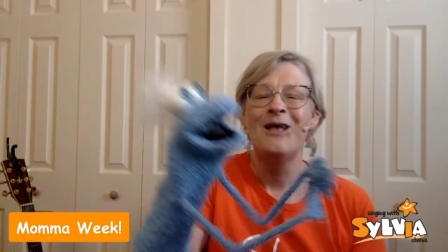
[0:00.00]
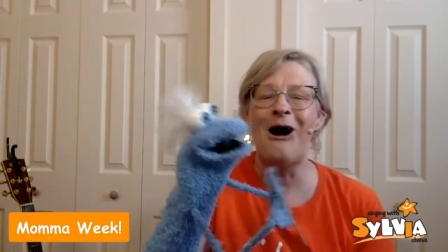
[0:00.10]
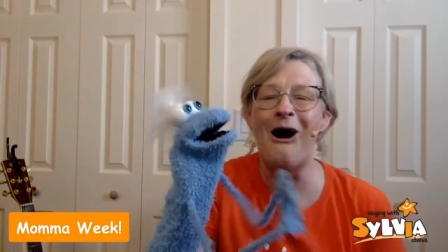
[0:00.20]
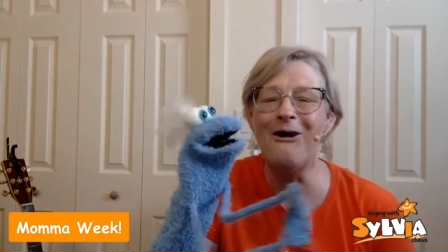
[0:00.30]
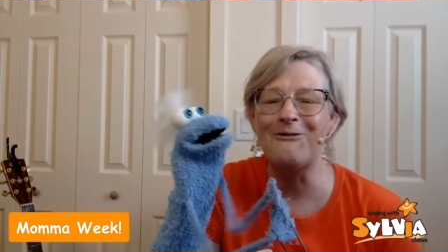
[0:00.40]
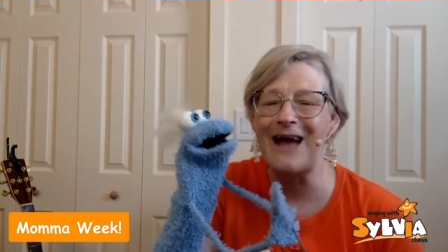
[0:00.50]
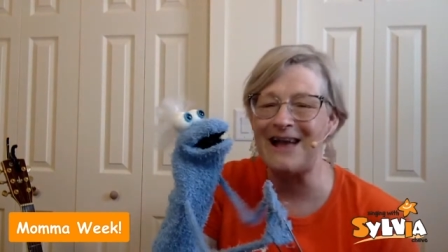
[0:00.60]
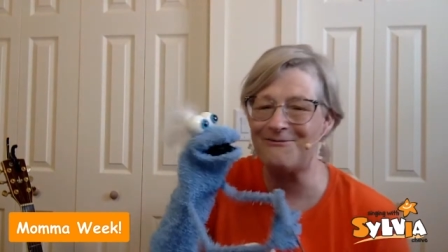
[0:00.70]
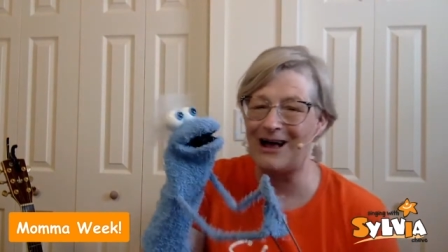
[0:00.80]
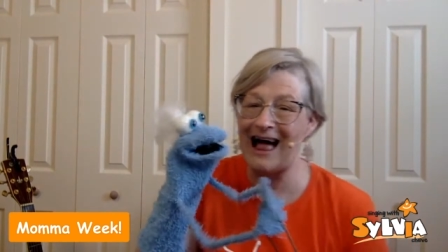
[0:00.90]
All
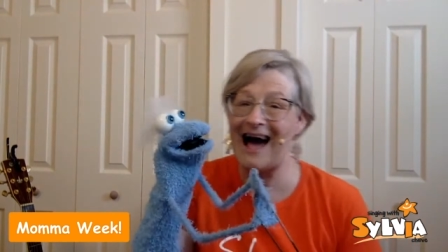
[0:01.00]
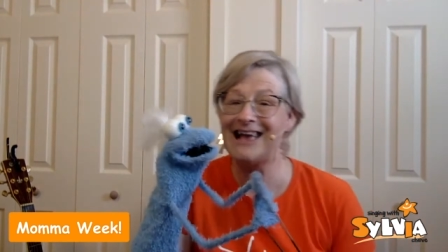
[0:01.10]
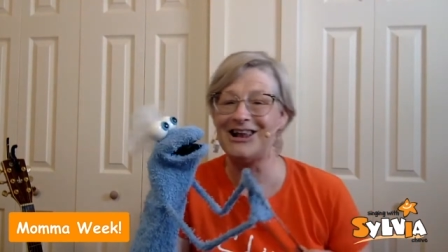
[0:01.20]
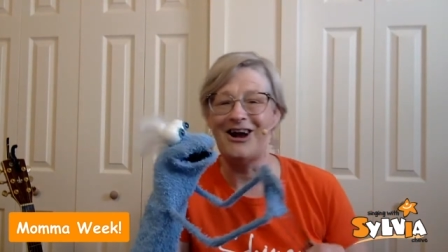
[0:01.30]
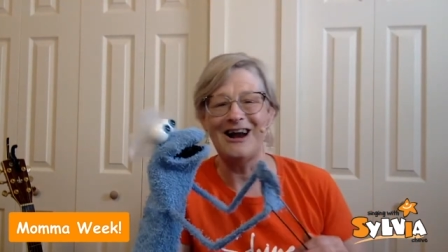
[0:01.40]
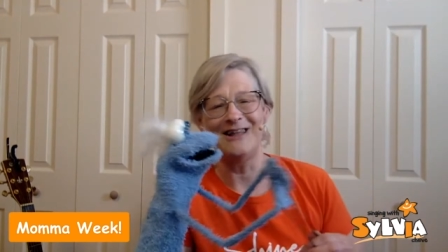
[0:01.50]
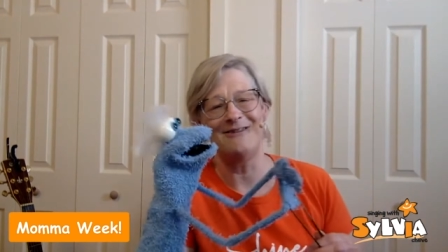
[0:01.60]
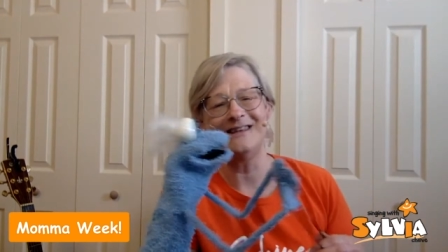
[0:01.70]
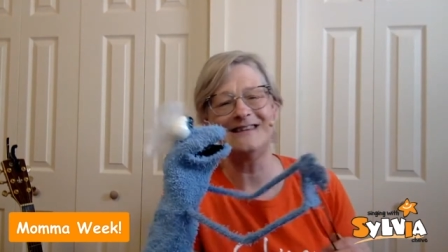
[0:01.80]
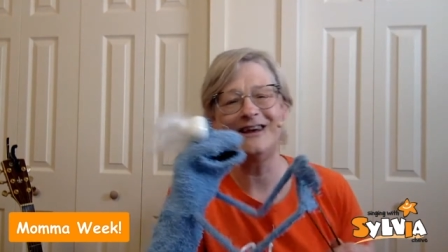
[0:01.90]
right, well, I can hardly
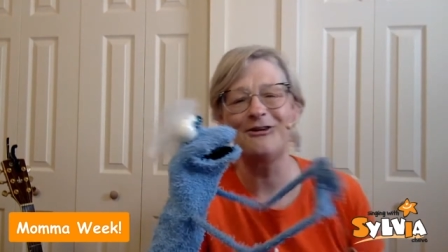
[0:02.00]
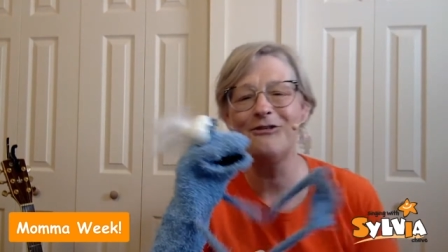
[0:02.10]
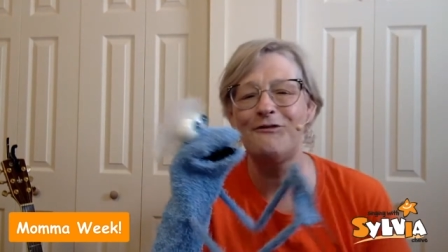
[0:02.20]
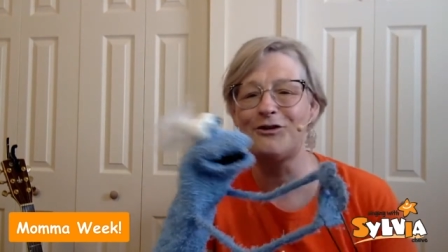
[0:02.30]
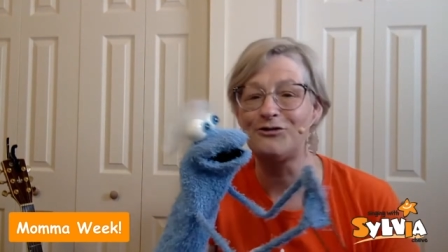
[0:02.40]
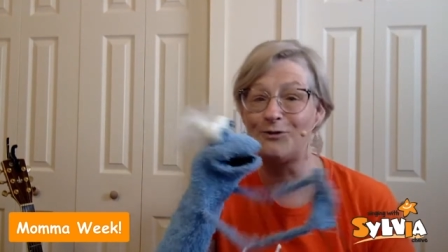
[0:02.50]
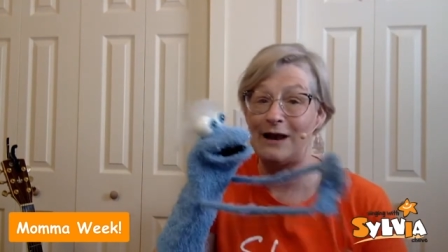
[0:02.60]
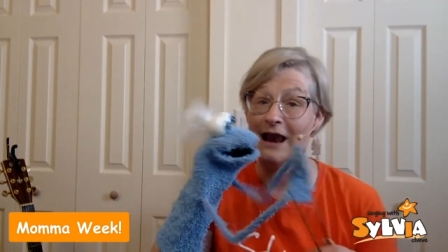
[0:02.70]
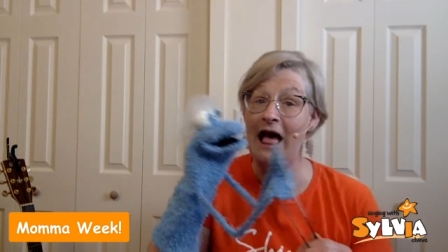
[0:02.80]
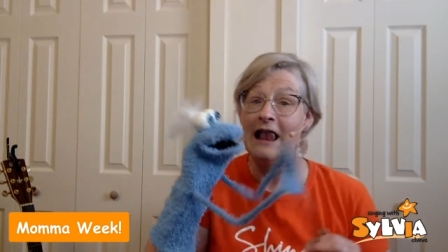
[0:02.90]
wait to hear the first one.